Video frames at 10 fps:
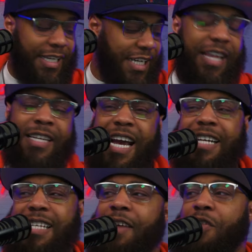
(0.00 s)
Did Jalen
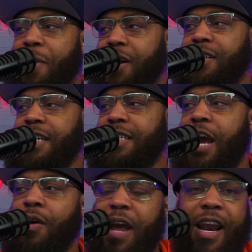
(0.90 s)
Johnson give the Bears a
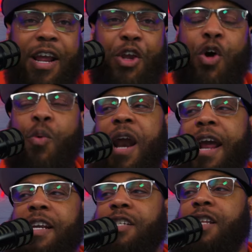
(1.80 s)
discount? And, I, you know, when I
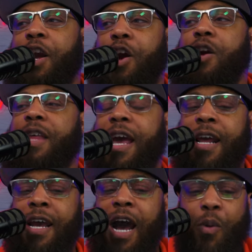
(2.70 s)
initially heard
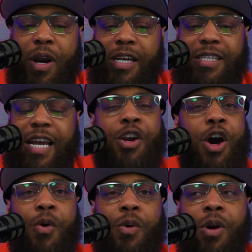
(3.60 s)
that, I wanted to say
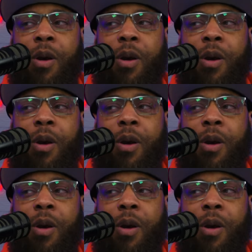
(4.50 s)
no.